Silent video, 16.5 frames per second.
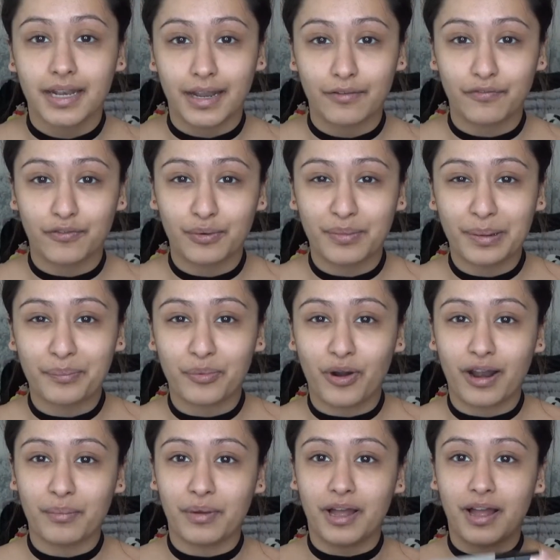Now for my
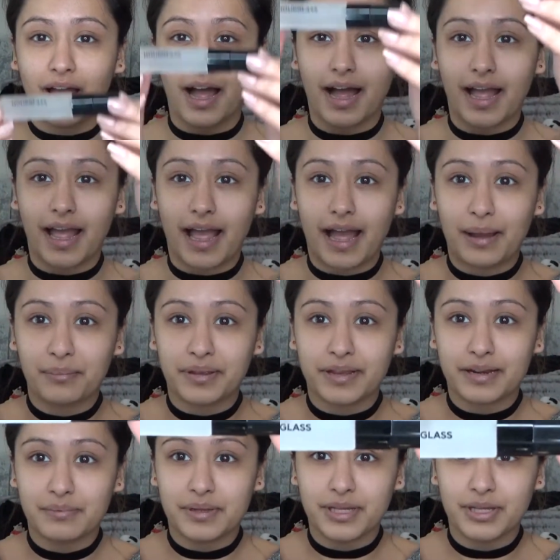primer, I am
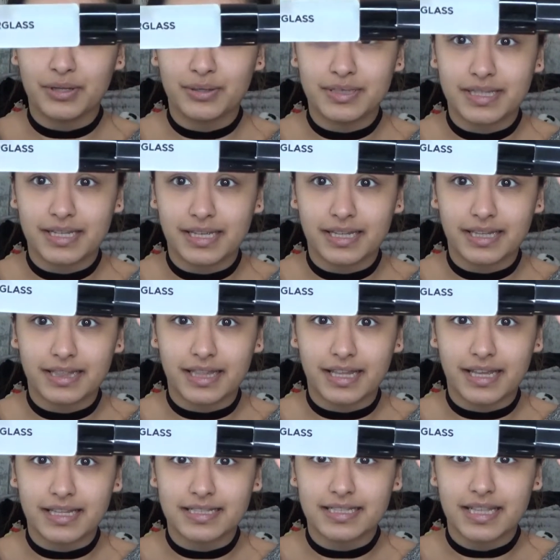going to be using
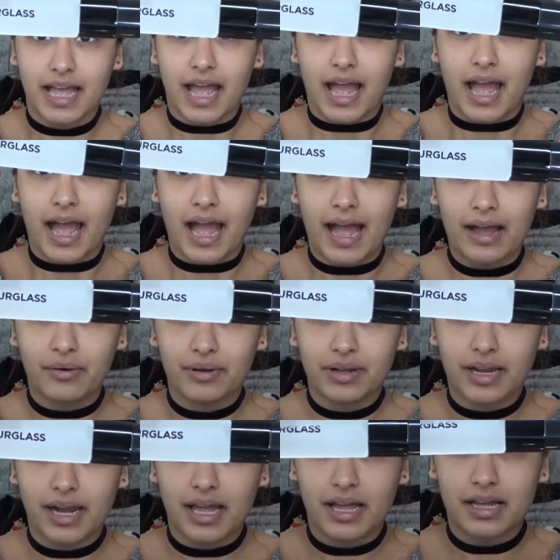this
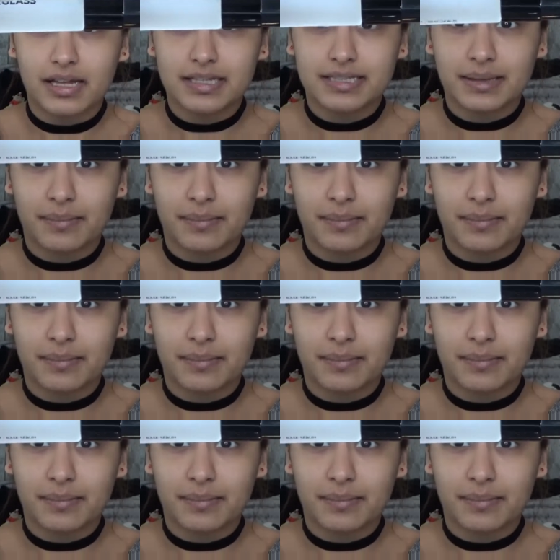Hourglass